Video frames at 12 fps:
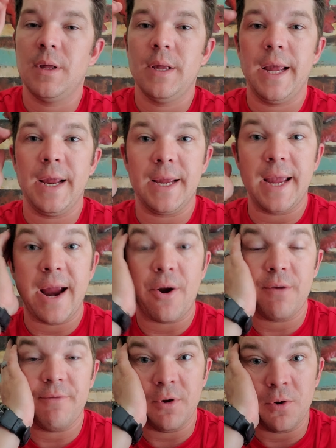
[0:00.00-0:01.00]
in
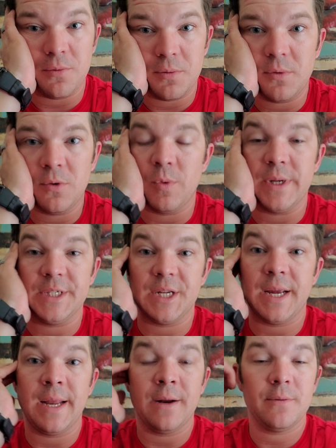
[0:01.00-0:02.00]
Garyville,
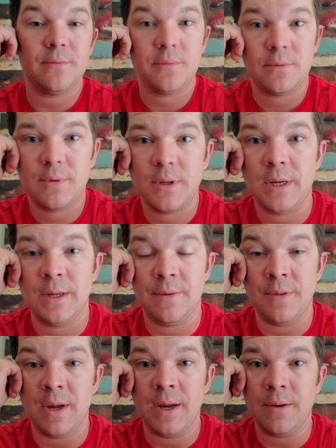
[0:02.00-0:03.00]
Louisiana,
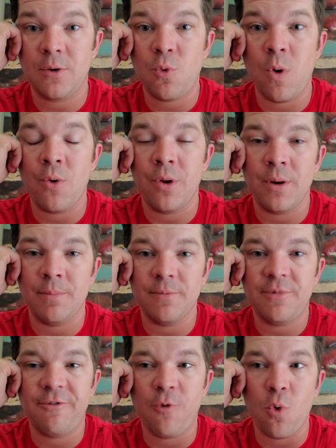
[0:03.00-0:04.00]
and they quoted him
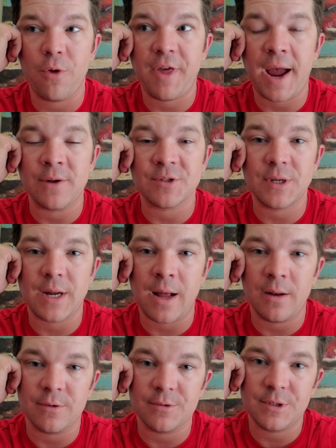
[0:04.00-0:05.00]

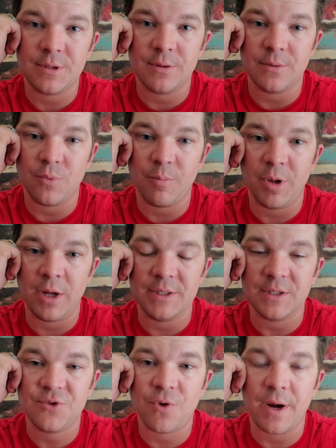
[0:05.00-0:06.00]
$4,000 to replace
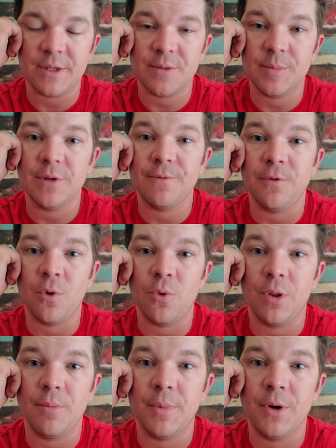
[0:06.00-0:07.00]
the transom and the floor
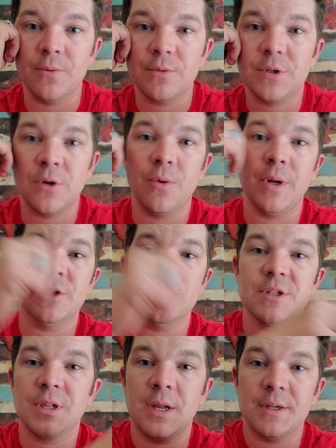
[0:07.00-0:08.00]
in the boat. So he
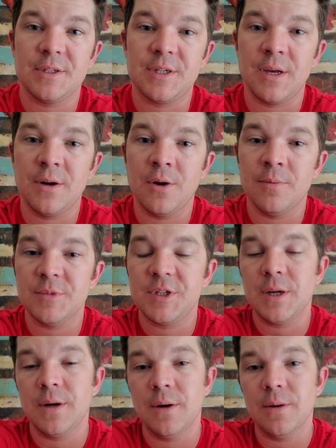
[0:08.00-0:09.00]
just let it set up,
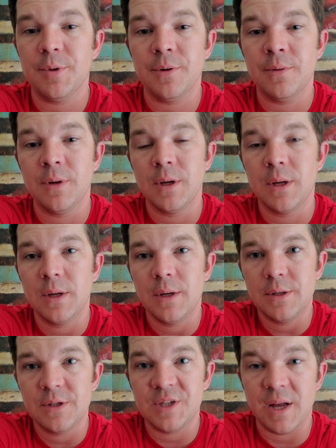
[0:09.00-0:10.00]
and
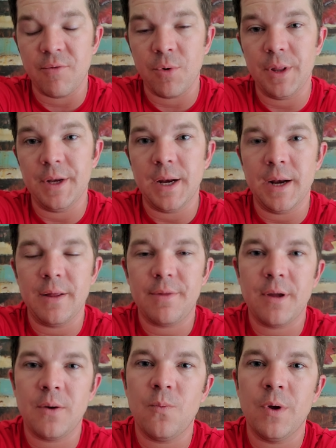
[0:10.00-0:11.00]
just never really did
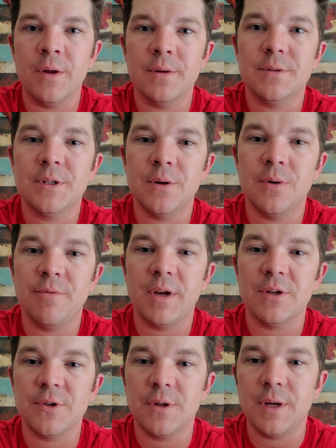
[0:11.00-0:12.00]
anything with it. So
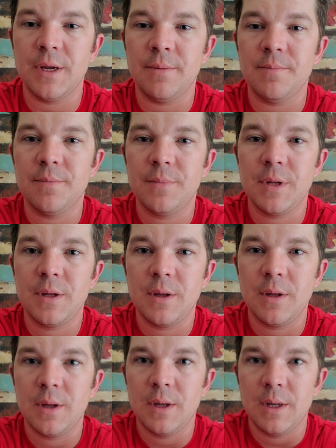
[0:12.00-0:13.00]
eventually he
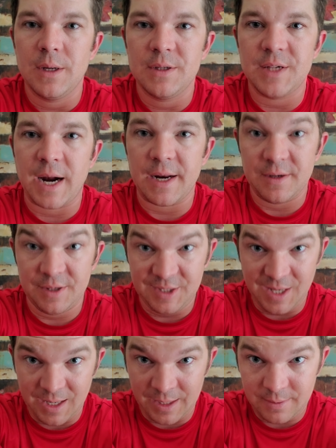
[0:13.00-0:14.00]
decided to
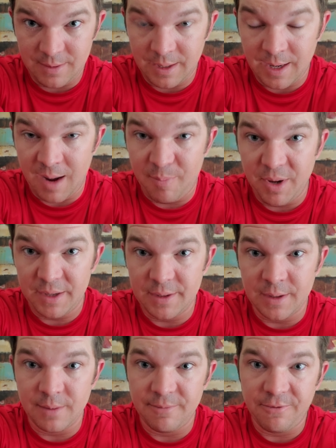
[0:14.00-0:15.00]
sell it, and I picked
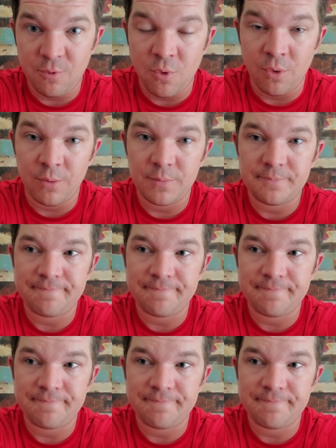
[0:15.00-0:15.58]
it up for,